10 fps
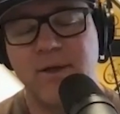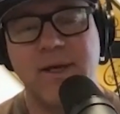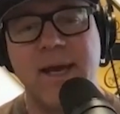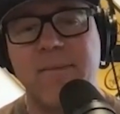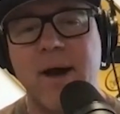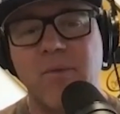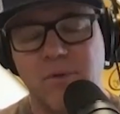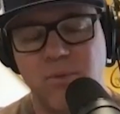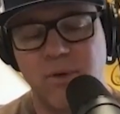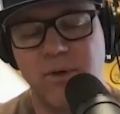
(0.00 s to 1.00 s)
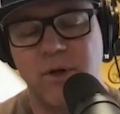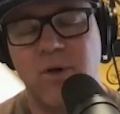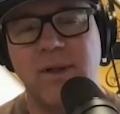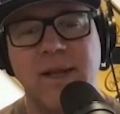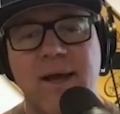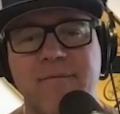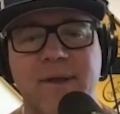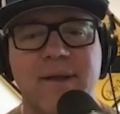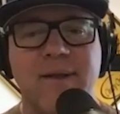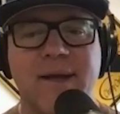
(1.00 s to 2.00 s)
You came out with I love
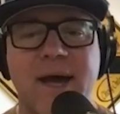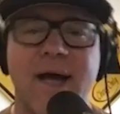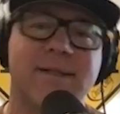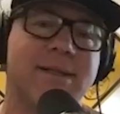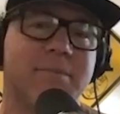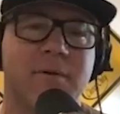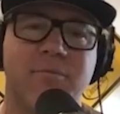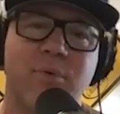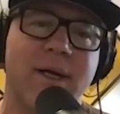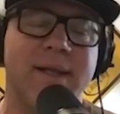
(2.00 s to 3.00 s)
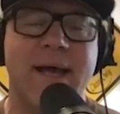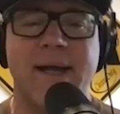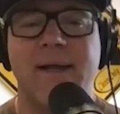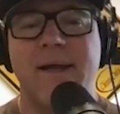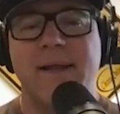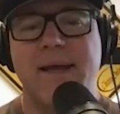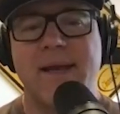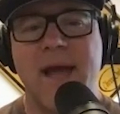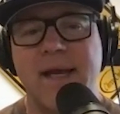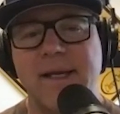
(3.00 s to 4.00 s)
the concept of bringing that
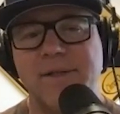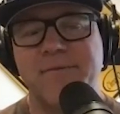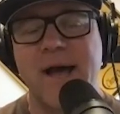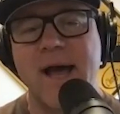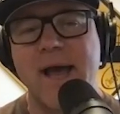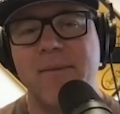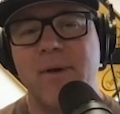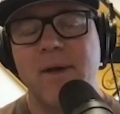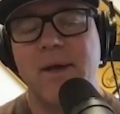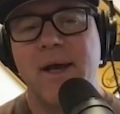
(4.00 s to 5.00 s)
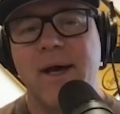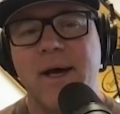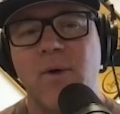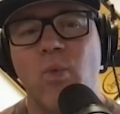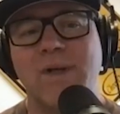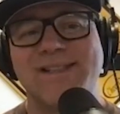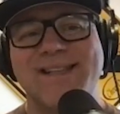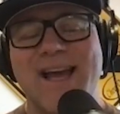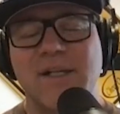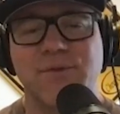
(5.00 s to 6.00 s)
'90s vibe. What's
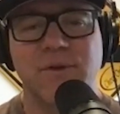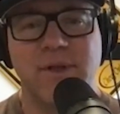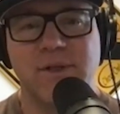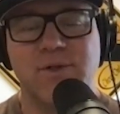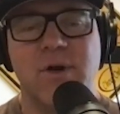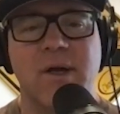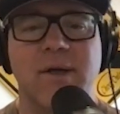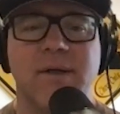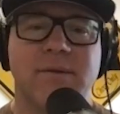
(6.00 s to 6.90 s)
next for this truck?